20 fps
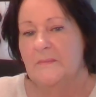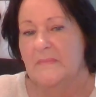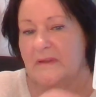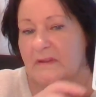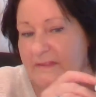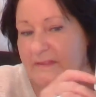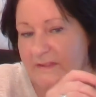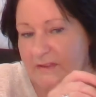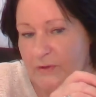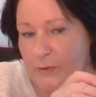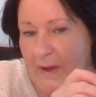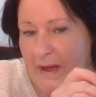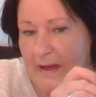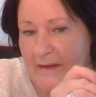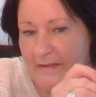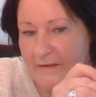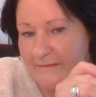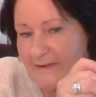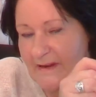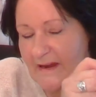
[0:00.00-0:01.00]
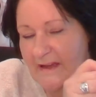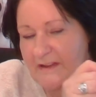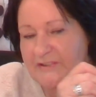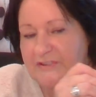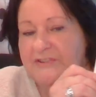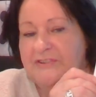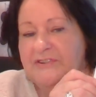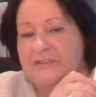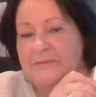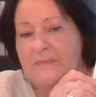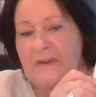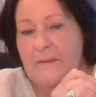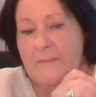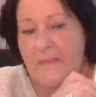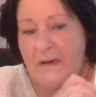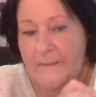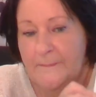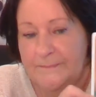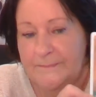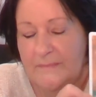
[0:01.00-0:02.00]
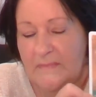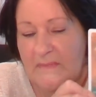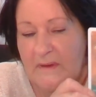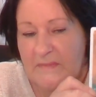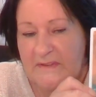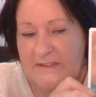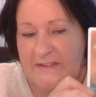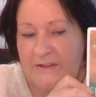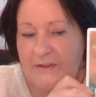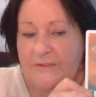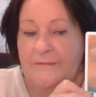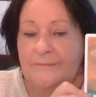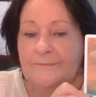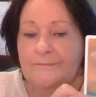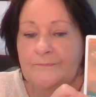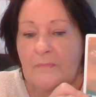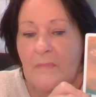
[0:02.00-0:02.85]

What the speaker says: because you are the relationship number 2.